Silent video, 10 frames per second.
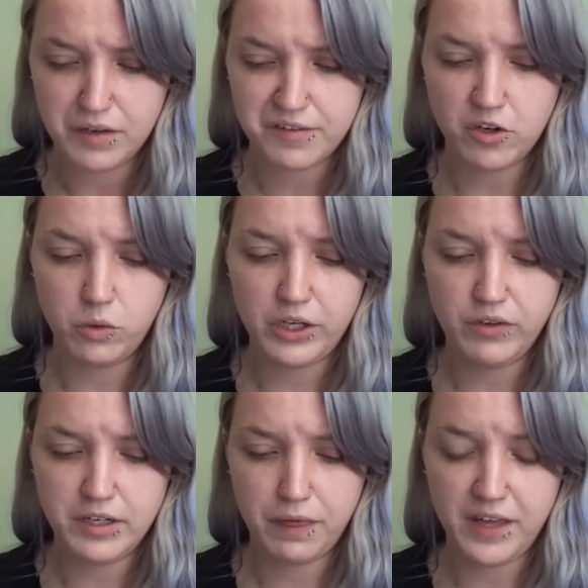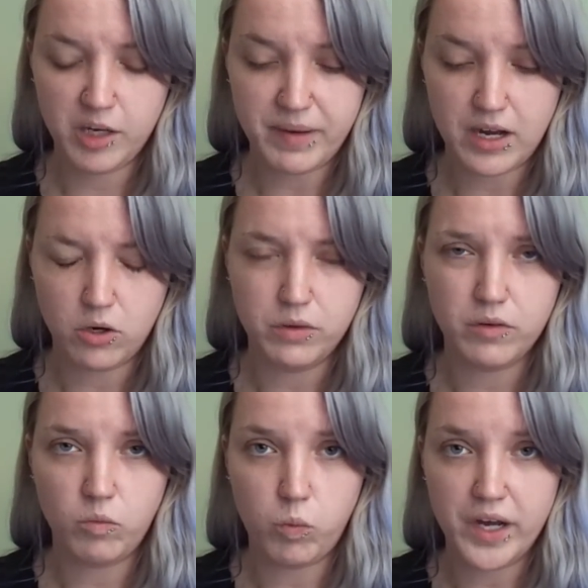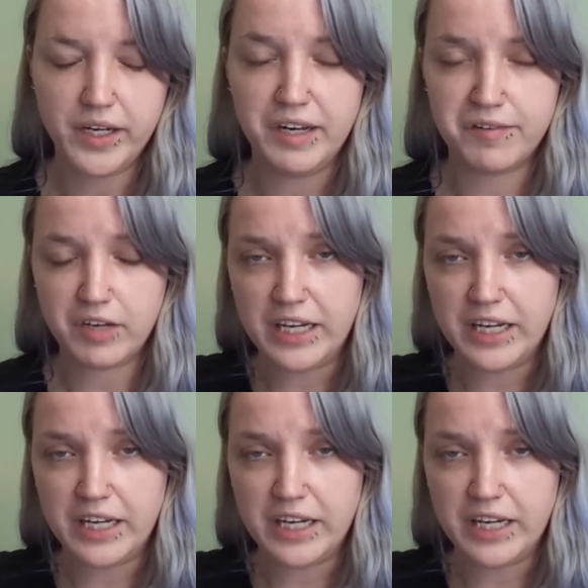So you need to think about what is